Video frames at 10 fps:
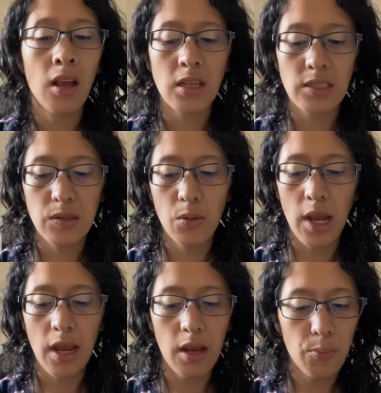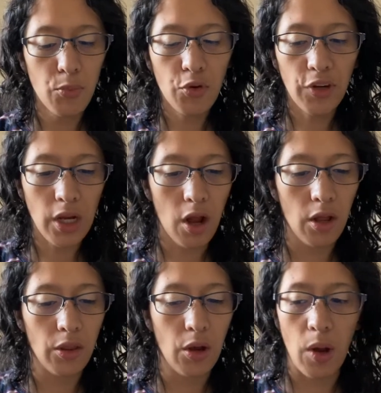So moving
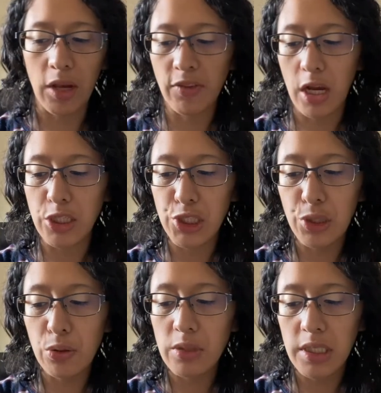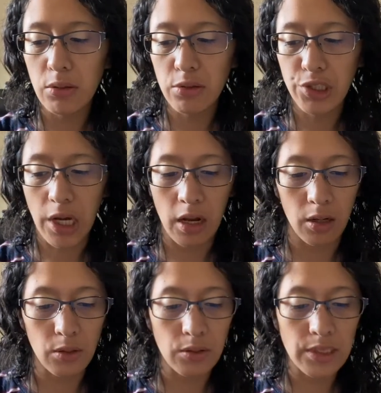on though, I've got two single
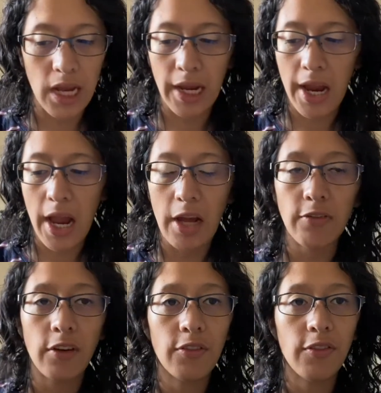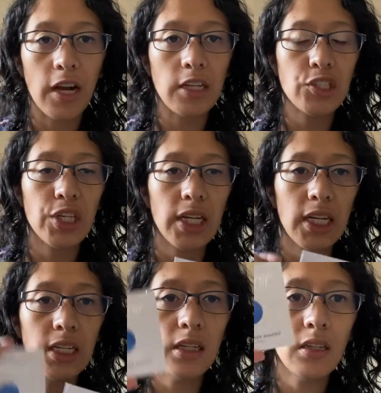shadows. I have Fine
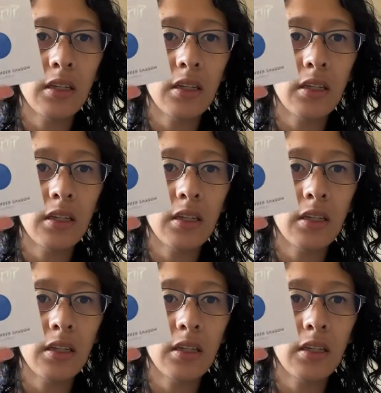China,